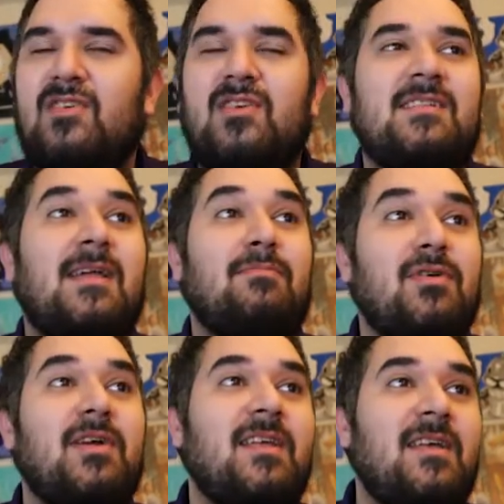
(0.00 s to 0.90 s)

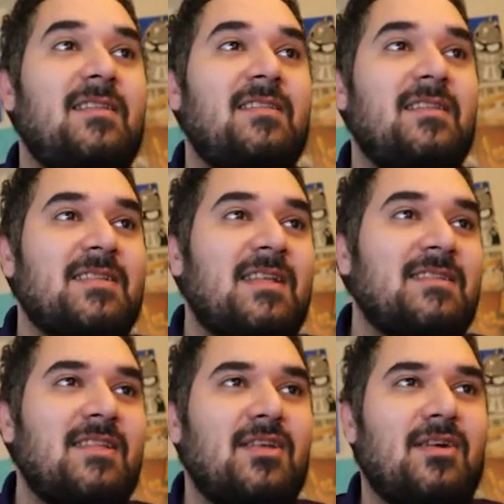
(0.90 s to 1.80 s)
separating it in the sense
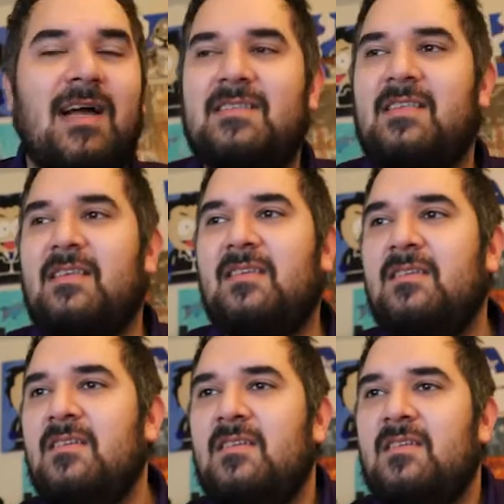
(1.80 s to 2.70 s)
that they're asking.
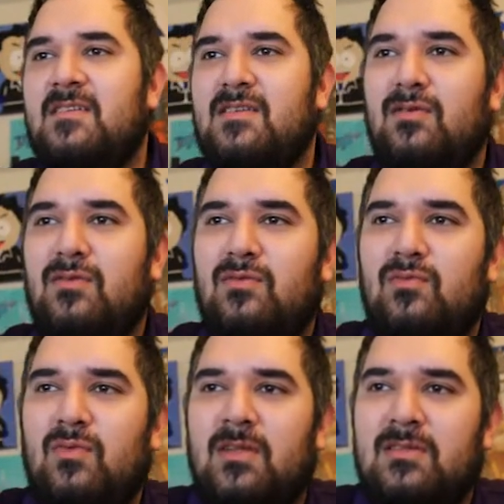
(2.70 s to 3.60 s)
So
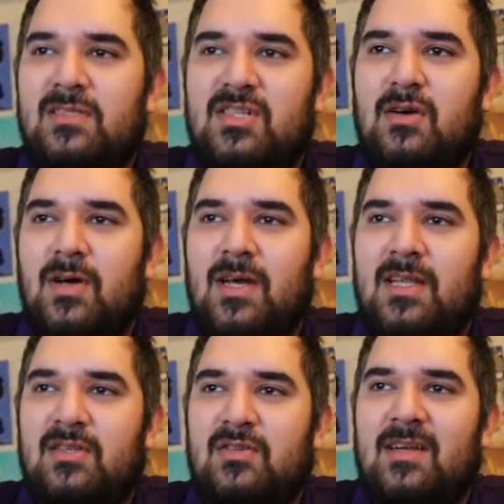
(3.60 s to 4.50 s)
we'll just go ahead
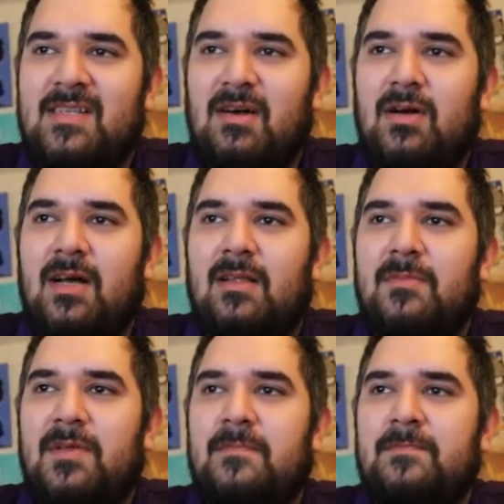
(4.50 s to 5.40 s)
and cross out
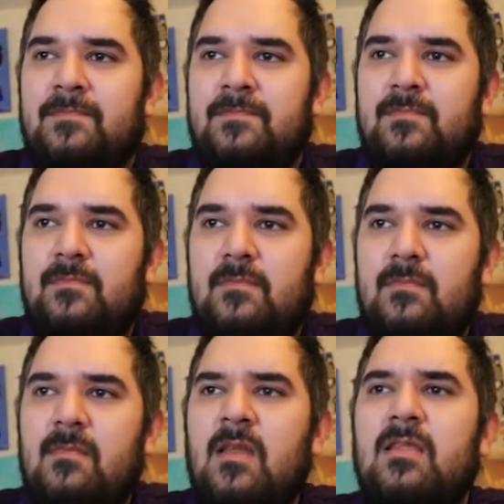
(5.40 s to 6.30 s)
element.
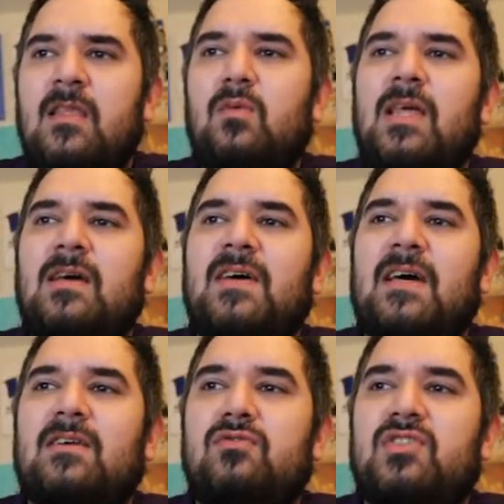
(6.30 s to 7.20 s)
Then we have
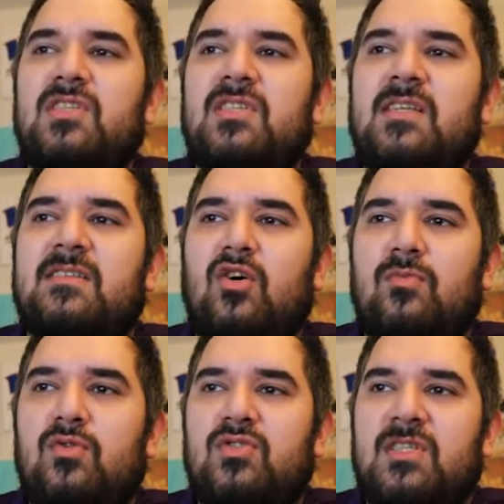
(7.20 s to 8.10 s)
heterogeneous and
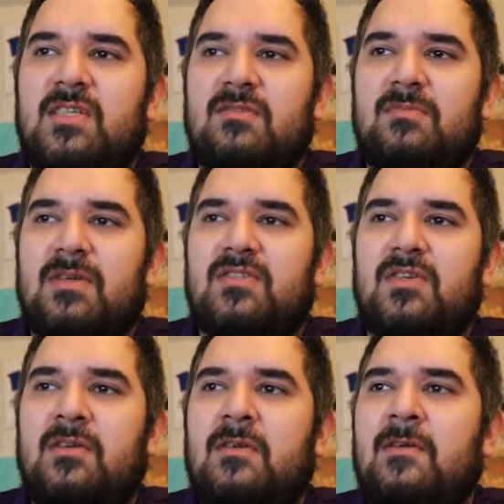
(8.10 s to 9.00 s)
homogeneous mixture.
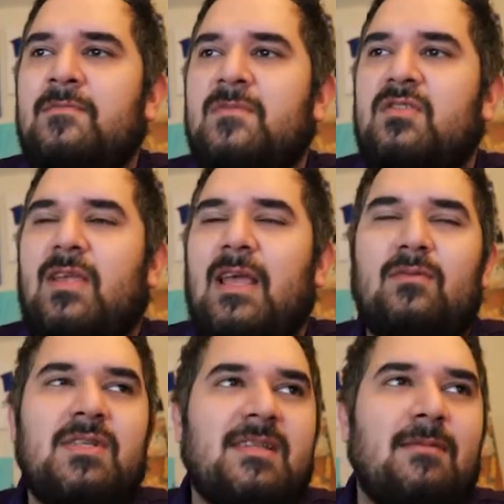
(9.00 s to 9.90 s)
So can
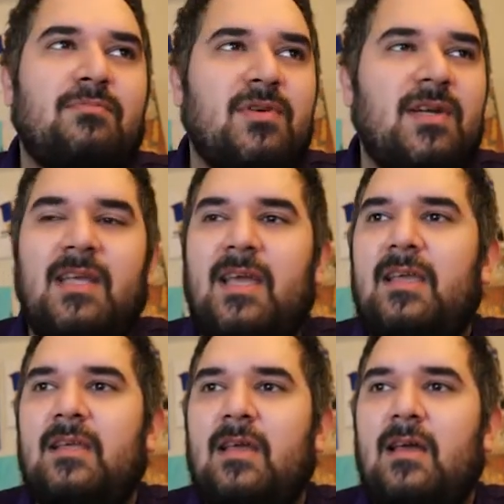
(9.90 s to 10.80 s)
we separate
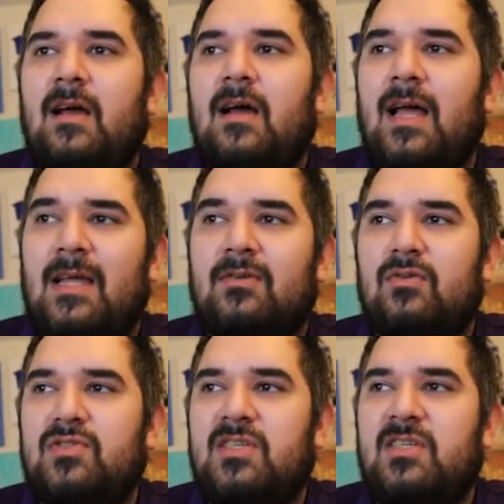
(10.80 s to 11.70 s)
a
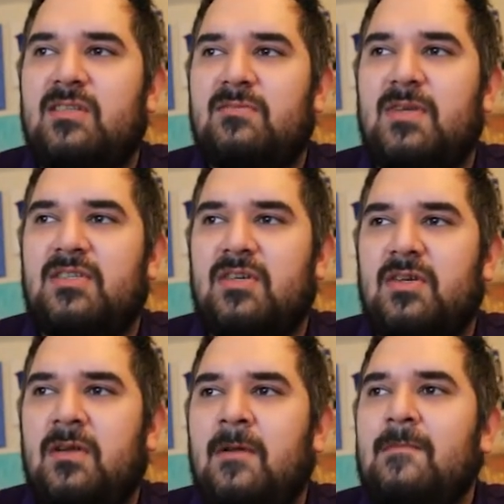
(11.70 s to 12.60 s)
heterogeneous
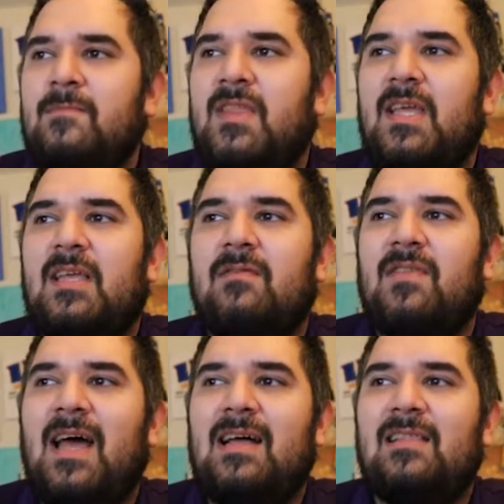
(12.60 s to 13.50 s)
mixture? Think of
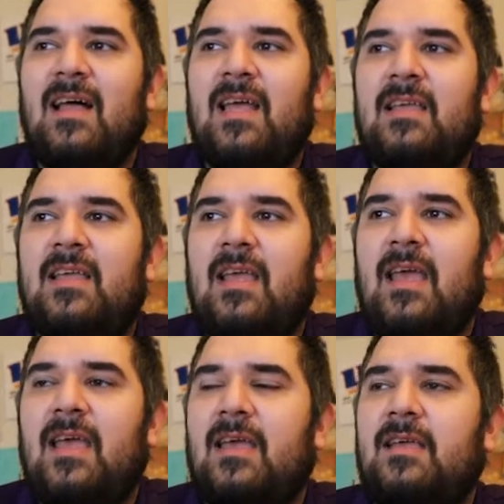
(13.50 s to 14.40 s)
that like
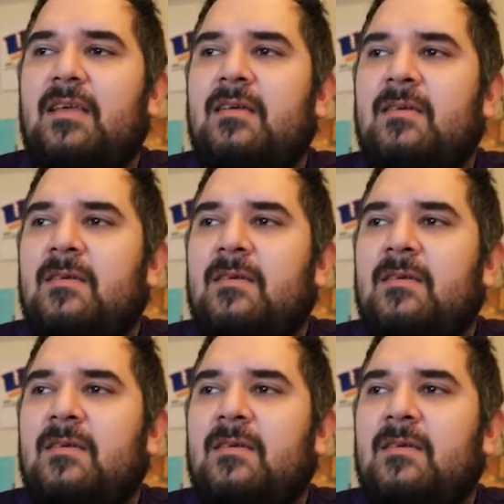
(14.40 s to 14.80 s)
a